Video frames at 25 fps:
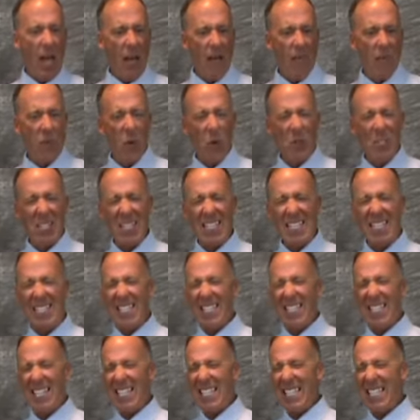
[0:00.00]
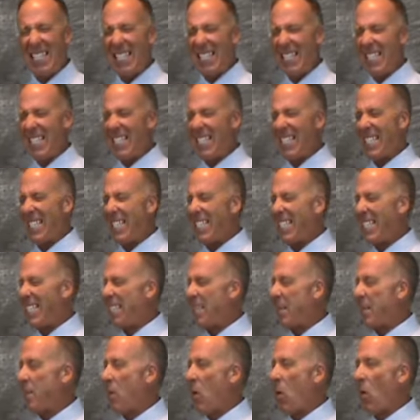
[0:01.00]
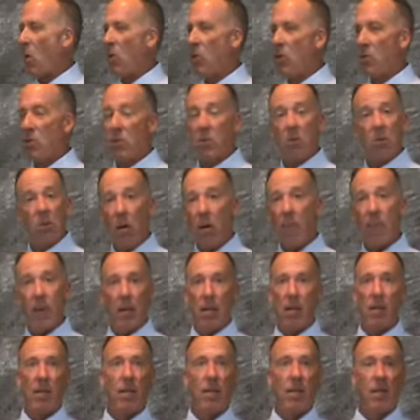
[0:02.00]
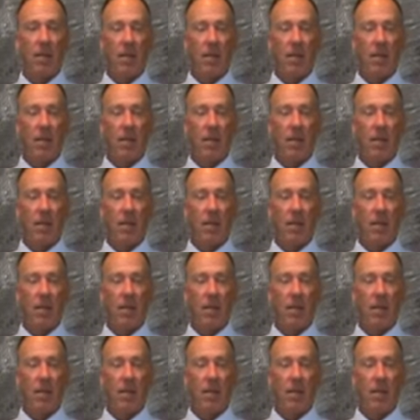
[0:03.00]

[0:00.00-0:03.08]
And fortissimo, screaming.